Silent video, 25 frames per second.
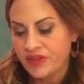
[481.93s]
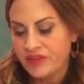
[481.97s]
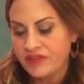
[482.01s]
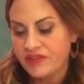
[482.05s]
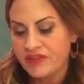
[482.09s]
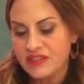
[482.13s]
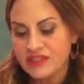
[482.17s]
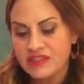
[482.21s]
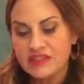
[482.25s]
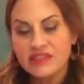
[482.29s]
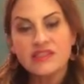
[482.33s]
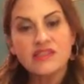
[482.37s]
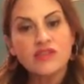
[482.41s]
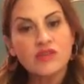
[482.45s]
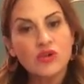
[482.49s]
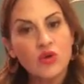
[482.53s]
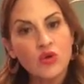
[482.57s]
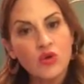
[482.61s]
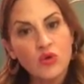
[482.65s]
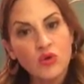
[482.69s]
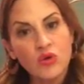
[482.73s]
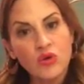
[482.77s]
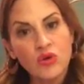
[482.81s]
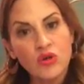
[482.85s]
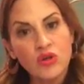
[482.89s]
This is
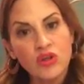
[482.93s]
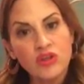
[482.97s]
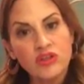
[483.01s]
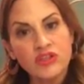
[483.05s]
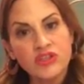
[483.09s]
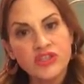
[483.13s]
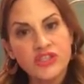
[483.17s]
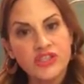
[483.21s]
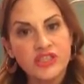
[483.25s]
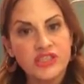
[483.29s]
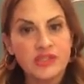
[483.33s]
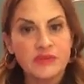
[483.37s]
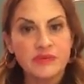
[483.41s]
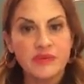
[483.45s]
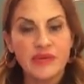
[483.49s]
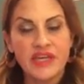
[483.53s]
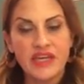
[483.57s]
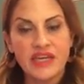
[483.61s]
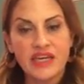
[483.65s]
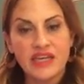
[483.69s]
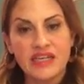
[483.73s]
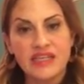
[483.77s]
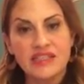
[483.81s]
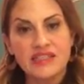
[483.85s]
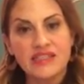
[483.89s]
cool just
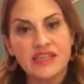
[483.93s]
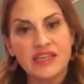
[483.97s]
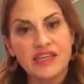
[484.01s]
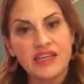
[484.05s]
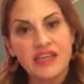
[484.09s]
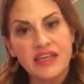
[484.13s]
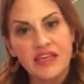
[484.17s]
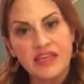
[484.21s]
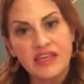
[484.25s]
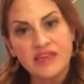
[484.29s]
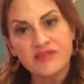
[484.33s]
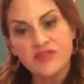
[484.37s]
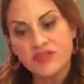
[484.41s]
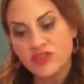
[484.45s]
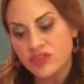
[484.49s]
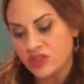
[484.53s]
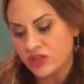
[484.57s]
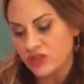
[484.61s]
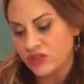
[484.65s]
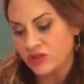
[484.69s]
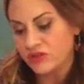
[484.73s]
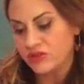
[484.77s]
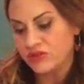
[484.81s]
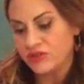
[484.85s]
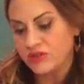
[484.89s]
because it gives
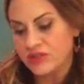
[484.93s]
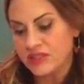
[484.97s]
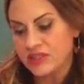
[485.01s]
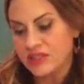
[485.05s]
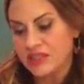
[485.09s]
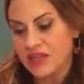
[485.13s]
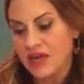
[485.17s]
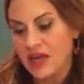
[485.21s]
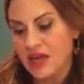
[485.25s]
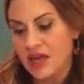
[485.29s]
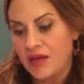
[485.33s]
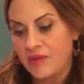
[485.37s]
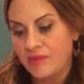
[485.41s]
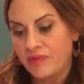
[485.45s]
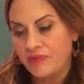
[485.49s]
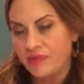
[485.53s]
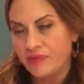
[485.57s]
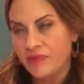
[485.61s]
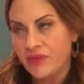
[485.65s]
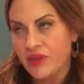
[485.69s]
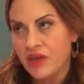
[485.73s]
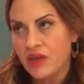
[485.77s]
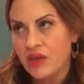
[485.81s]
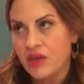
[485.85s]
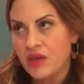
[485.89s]
you some
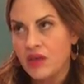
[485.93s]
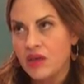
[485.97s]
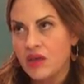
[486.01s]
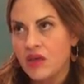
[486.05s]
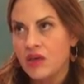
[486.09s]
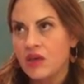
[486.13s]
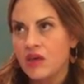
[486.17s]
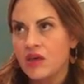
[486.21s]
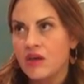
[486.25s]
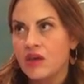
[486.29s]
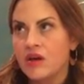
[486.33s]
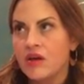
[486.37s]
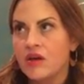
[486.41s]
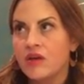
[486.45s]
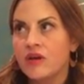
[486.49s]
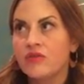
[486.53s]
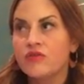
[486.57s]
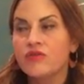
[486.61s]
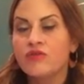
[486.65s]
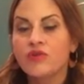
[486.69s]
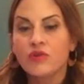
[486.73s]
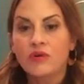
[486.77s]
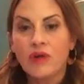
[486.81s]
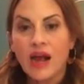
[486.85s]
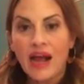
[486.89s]

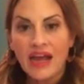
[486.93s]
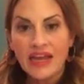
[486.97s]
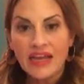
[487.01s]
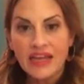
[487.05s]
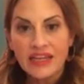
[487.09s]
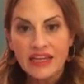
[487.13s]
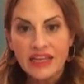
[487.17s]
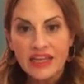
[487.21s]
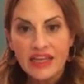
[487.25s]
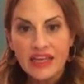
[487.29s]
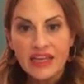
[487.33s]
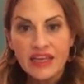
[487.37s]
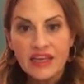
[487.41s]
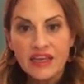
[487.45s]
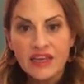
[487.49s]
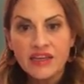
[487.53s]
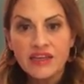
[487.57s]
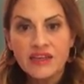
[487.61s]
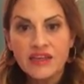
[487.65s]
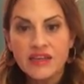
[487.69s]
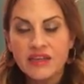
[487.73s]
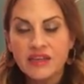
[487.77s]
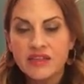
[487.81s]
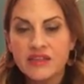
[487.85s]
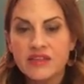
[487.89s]
variety.
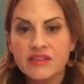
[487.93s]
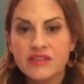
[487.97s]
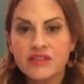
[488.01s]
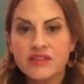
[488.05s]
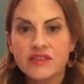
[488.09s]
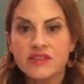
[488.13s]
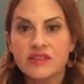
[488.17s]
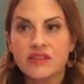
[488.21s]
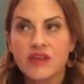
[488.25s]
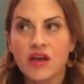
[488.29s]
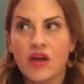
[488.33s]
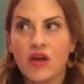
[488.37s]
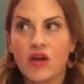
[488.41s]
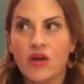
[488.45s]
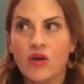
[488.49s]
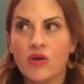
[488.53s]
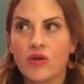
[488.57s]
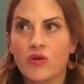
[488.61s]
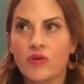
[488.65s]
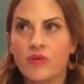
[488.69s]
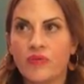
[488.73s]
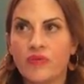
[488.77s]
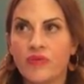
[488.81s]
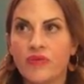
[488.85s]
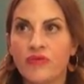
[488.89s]

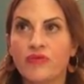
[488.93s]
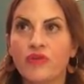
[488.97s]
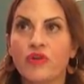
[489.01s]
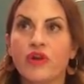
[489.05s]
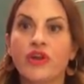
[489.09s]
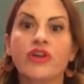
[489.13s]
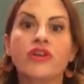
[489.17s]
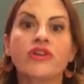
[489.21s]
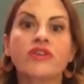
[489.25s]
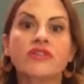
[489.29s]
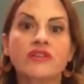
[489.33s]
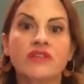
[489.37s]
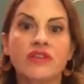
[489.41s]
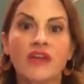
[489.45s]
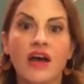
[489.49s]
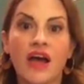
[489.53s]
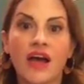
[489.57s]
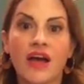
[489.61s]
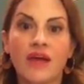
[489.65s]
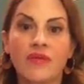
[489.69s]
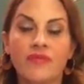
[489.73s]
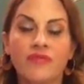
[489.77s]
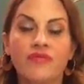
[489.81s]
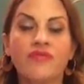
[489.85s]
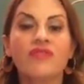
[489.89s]
So for your
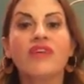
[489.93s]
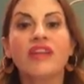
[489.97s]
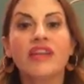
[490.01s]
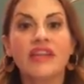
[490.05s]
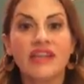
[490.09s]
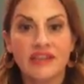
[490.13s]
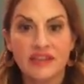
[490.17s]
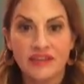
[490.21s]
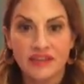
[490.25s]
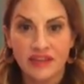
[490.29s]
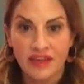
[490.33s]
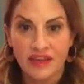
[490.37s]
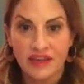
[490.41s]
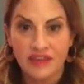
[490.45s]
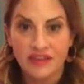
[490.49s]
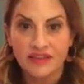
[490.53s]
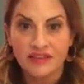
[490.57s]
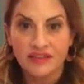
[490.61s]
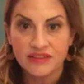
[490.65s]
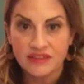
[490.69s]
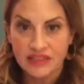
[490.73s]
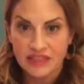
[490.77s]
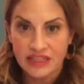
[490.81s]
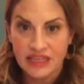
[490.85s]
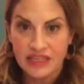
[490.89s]
vanilla
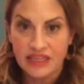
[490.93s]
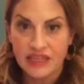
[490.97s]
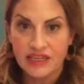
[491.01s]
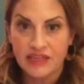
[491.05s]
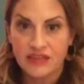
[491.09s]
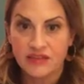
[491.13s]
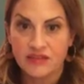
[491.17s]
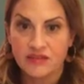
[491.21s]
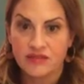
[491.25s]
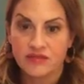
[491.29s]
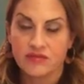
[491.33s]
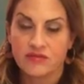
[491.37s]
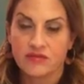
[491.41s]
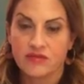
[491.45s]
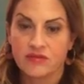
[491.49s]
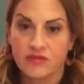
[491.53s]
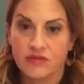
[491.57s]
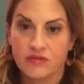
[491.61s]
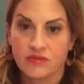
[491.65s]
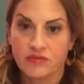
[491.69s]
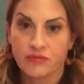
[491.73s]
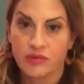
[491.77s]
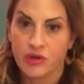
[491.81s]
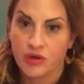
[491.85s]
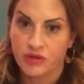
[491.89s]
lean
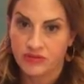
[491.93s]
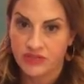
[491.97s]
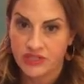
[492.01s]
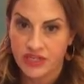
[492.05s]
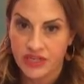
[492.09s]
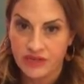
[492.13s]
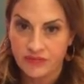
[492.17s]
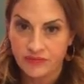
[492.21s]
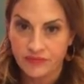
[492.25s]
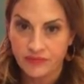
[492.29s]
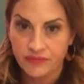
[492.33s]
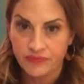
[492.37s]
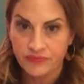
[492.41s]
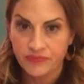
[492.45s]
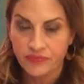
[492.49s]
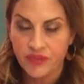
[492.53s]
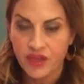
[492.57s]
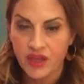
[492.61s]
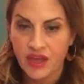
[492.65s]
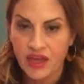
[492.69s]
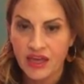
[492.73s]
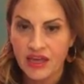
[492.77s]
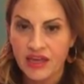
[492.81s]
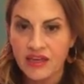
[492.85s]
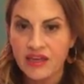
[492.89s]
protein,
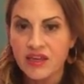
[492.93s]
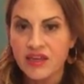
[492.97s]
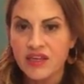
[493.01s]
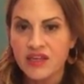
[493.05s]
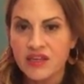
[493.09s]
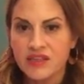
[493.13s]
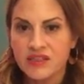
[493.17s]
okay?